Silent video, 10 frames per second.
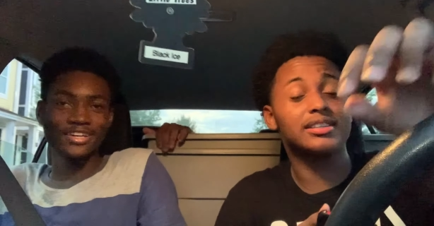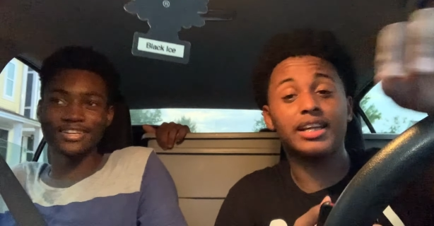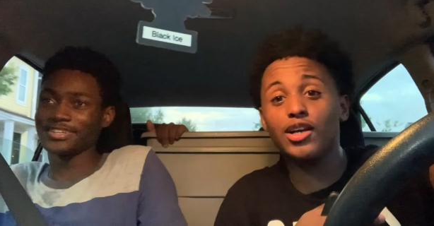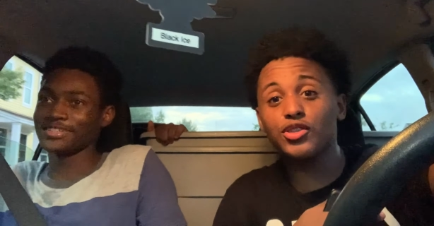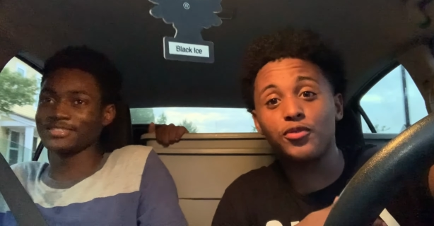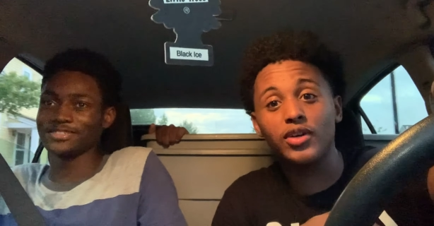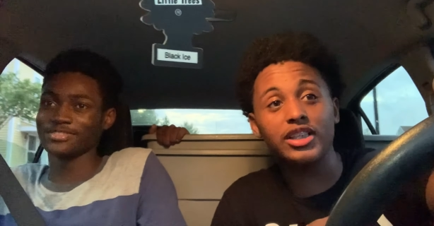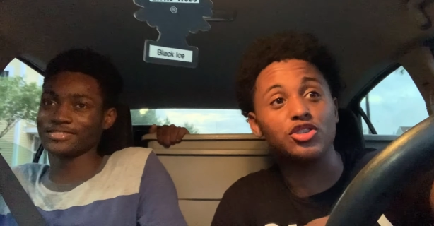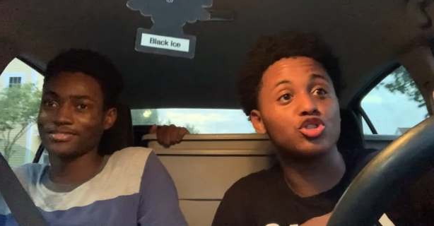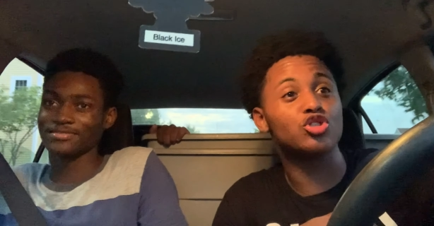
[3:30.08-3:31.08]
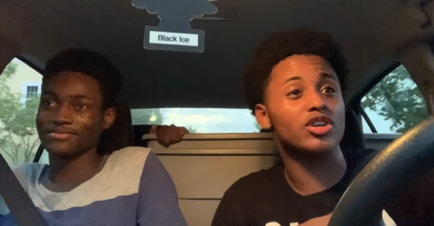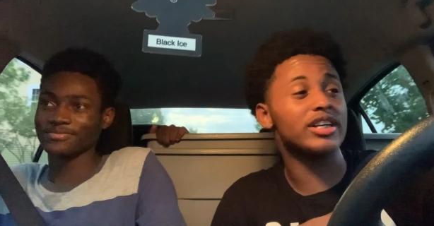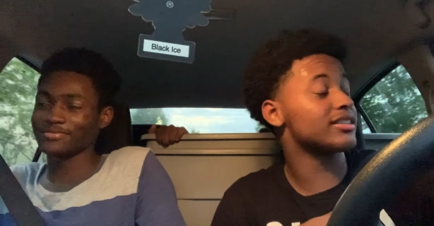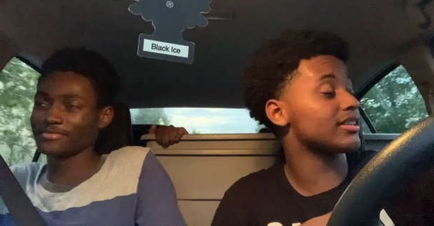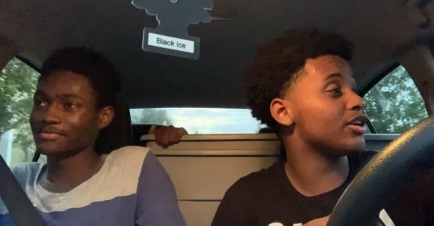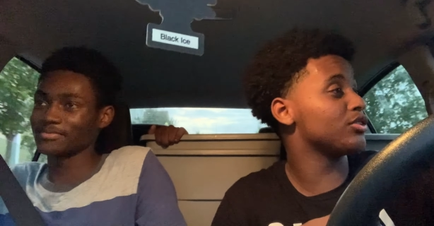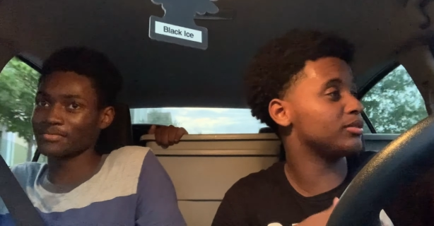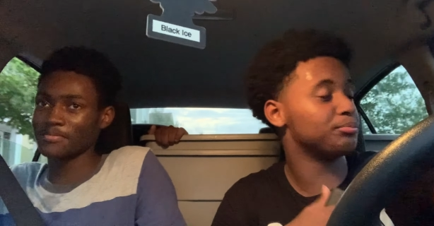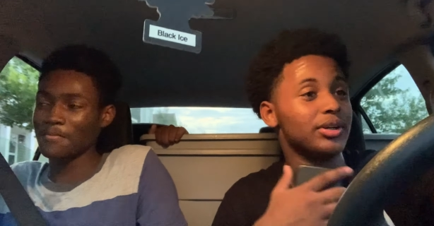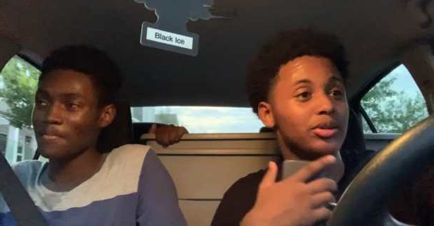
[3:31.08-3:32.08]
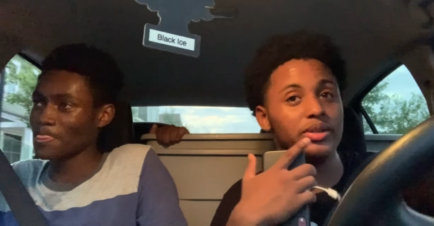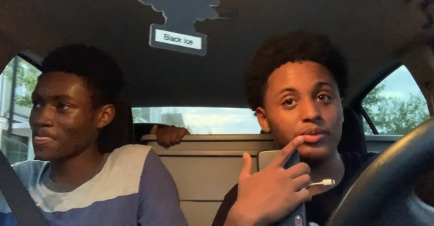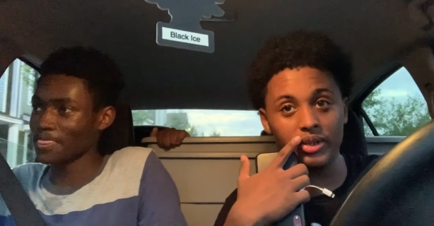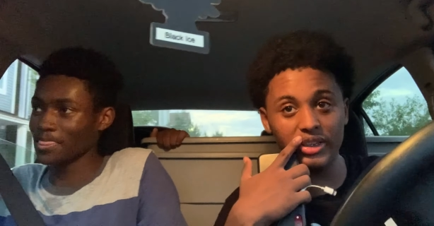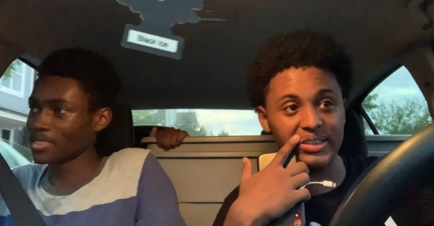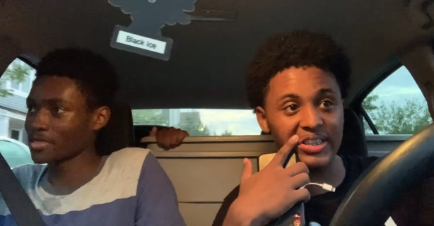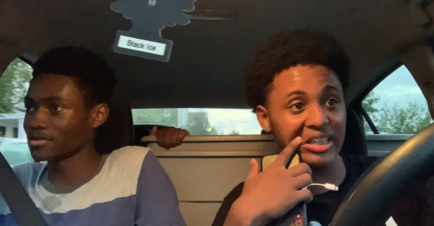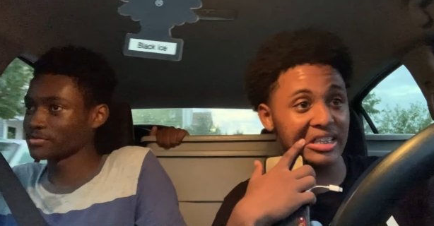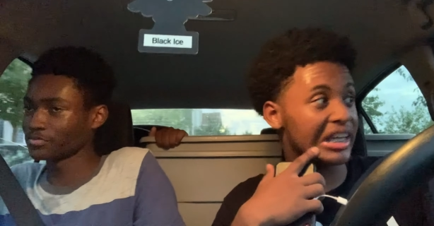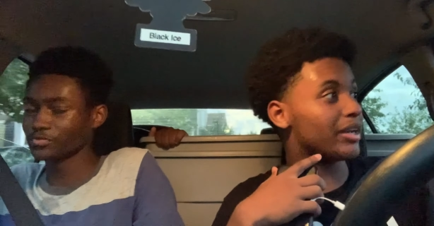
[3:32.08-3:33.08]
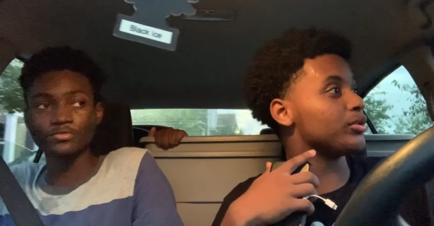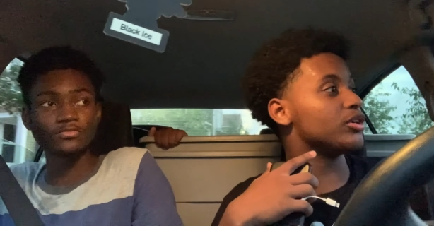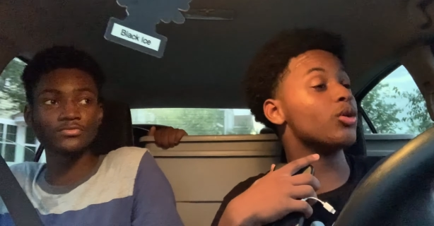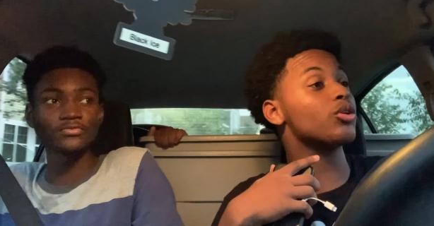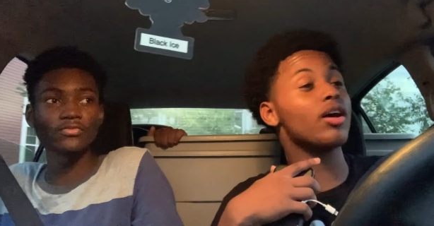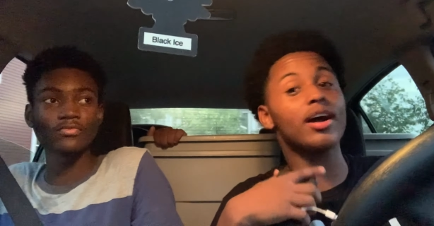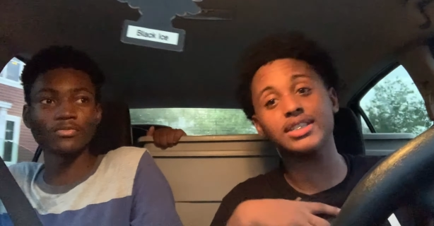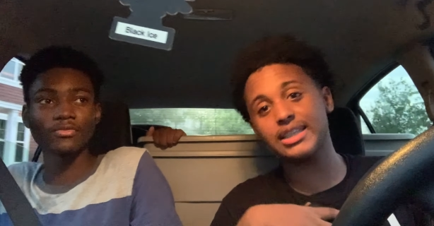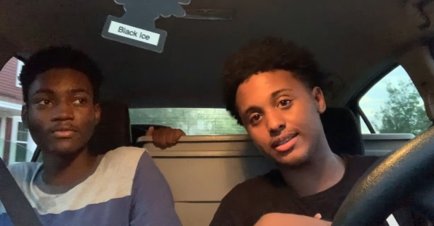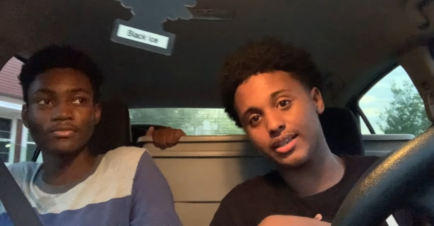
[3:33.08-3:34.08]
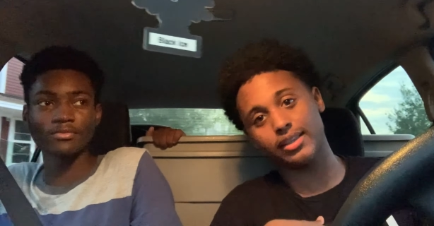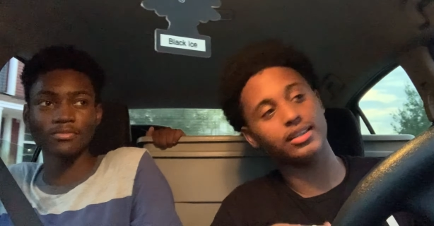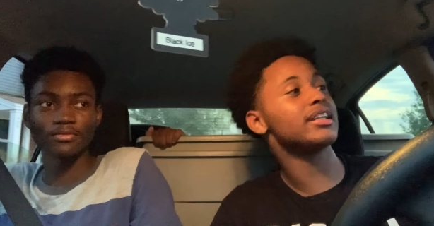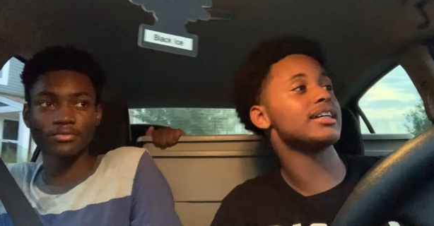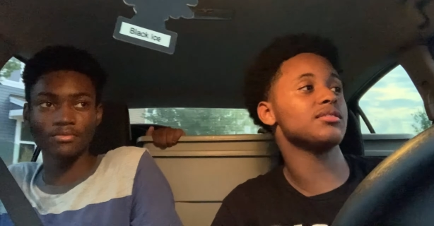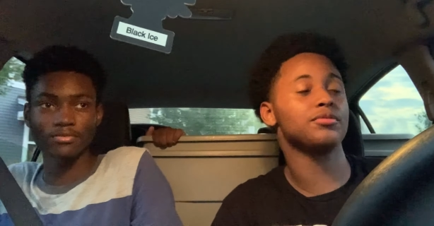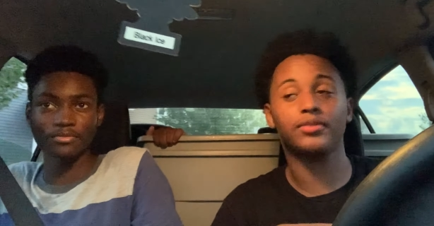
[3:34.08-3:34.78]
Speaker 1: Today I was fucking stressed out, but we really did it, and we gonna grind tonight, and that's a